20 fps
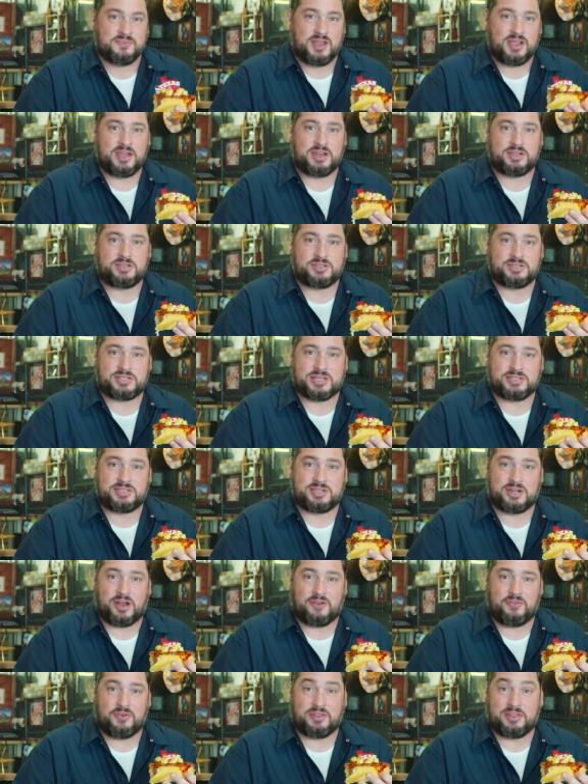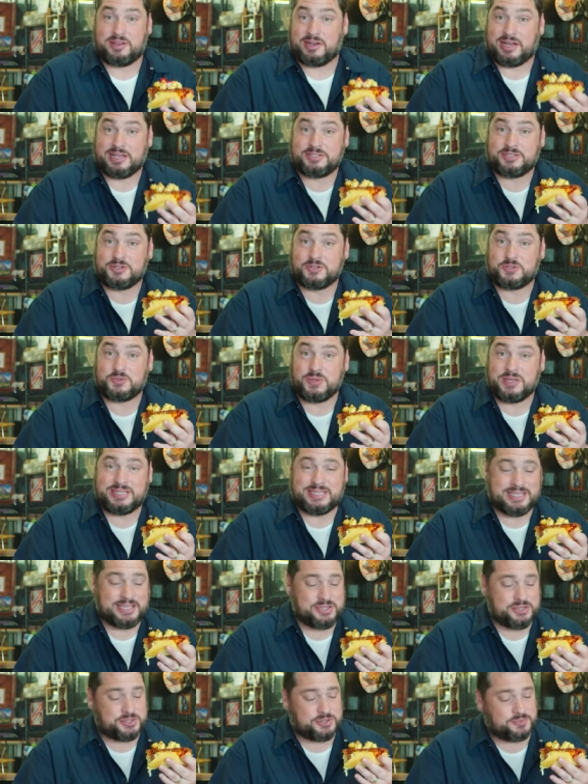and it just ends it off with a nice little sweet
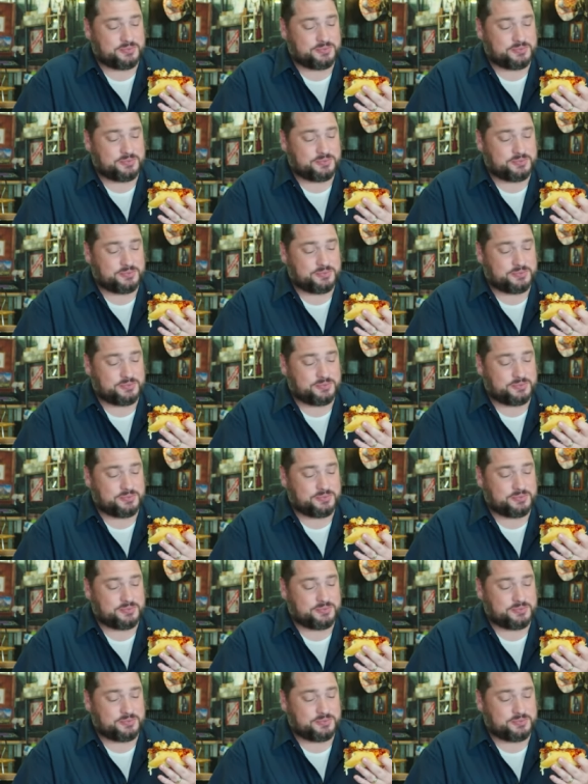tinge.